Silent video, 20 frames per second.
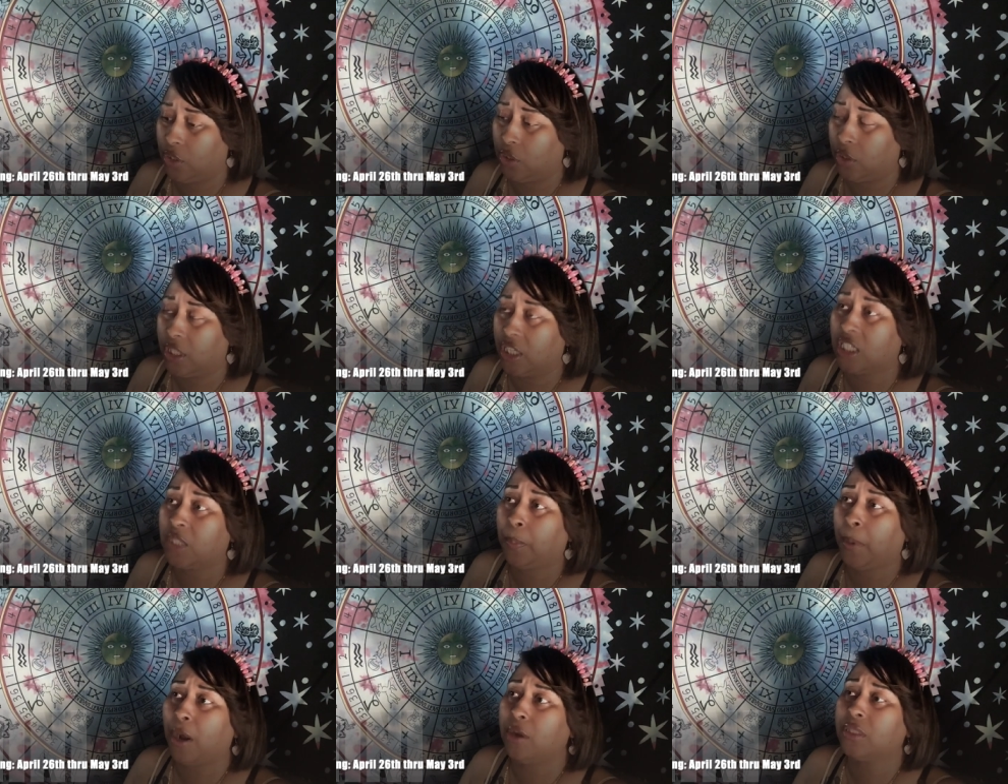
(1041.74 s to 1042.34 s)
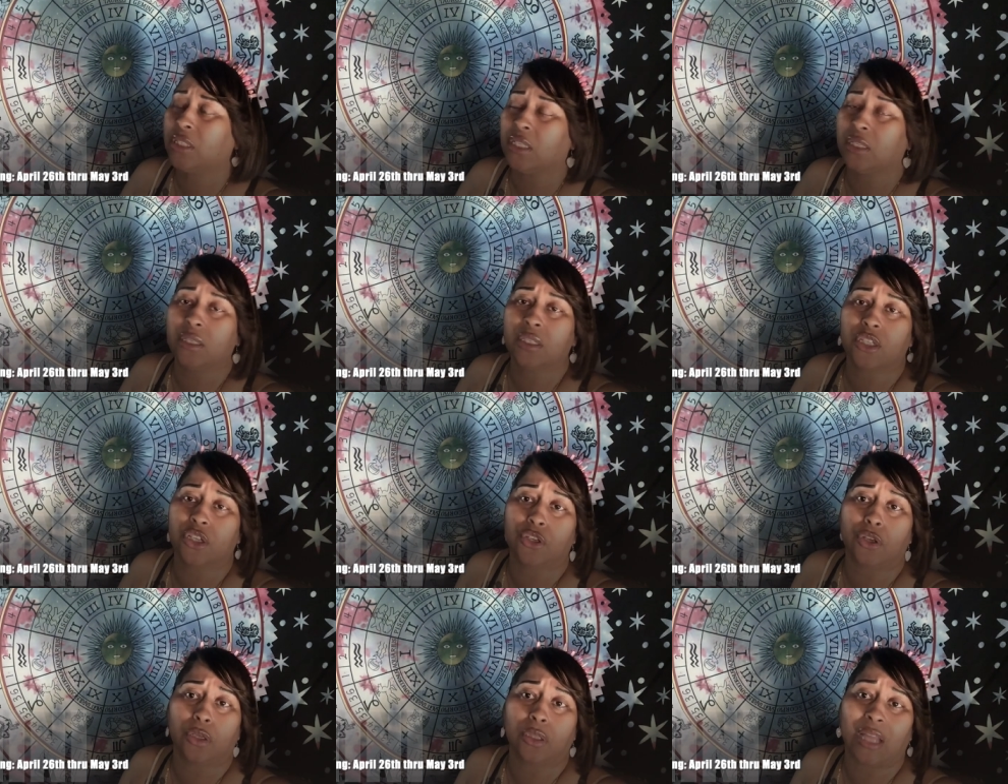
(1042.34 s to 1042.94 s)
this person is
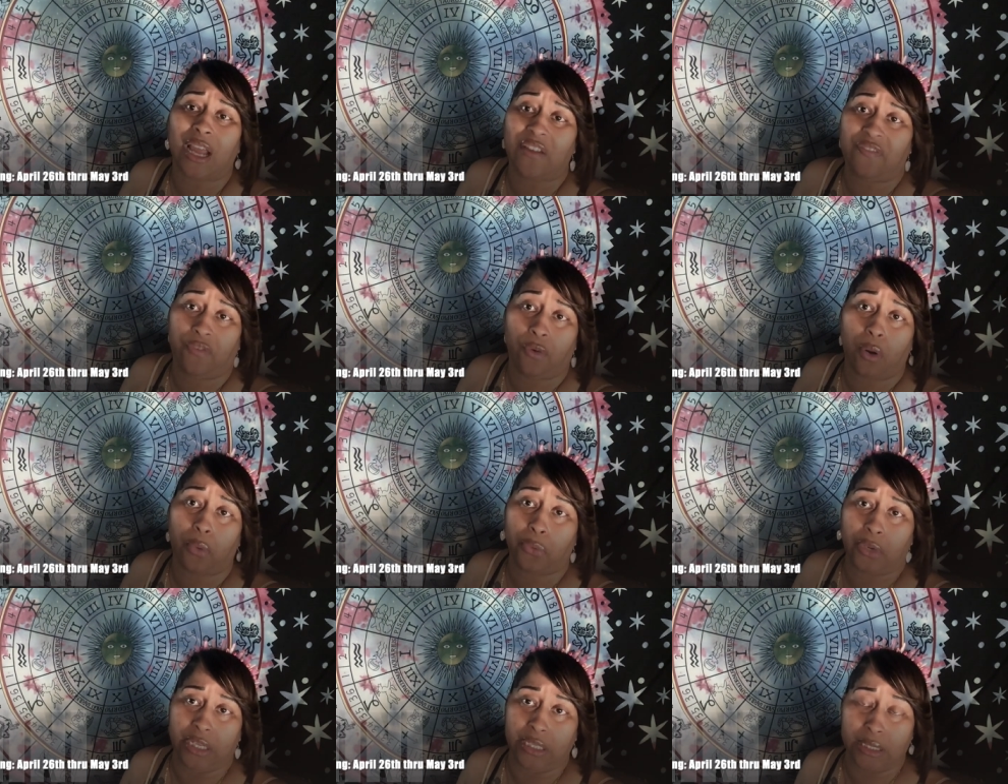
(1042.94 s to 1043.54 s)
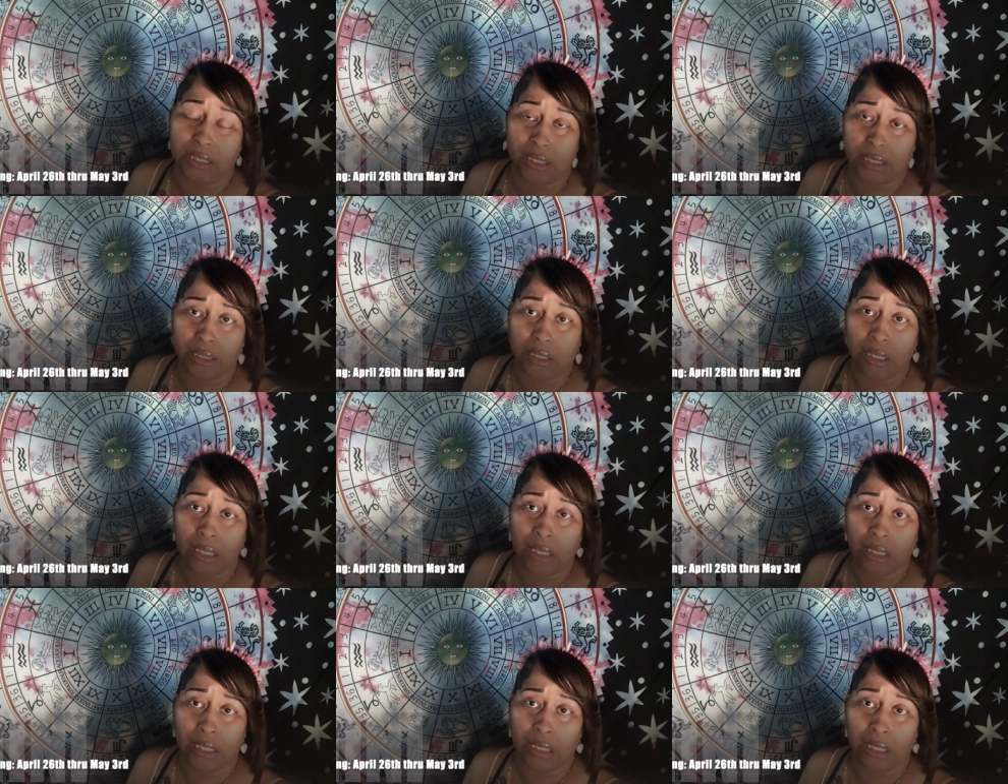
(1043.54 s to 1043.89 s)
in your life for a reason